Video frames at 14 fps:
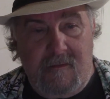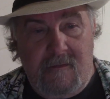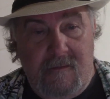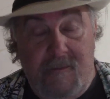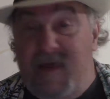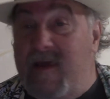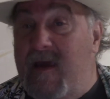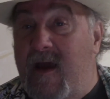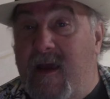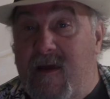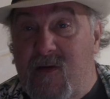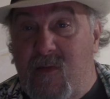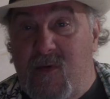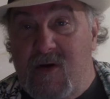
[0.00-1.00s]
BIA
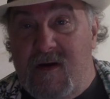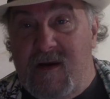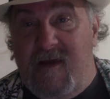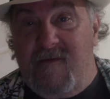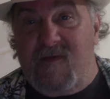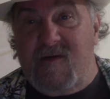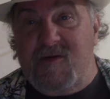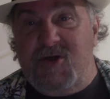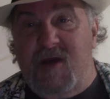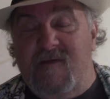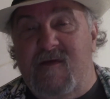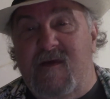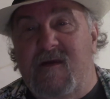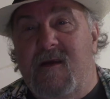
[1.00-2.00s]
community have
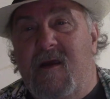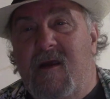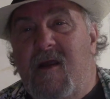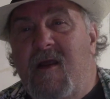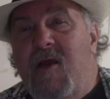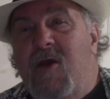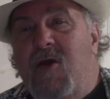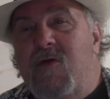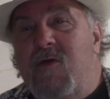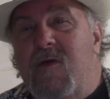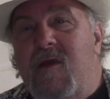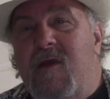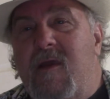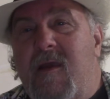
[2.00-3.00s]
suggested,
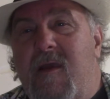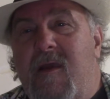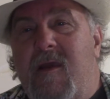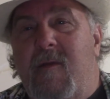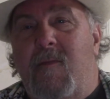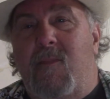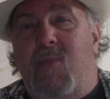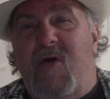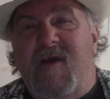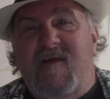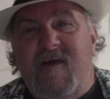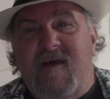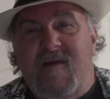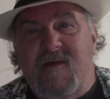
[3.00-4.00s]

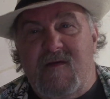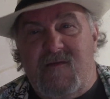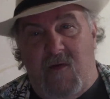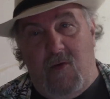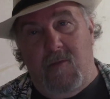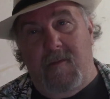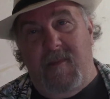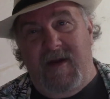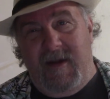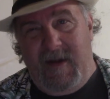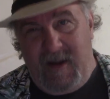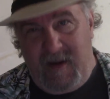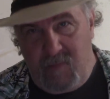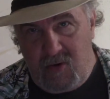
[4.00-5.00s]
embracing the
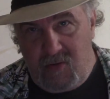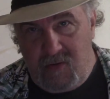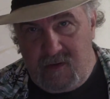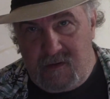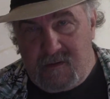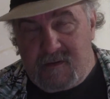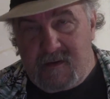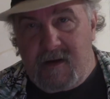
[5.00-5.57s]
term neighborhood.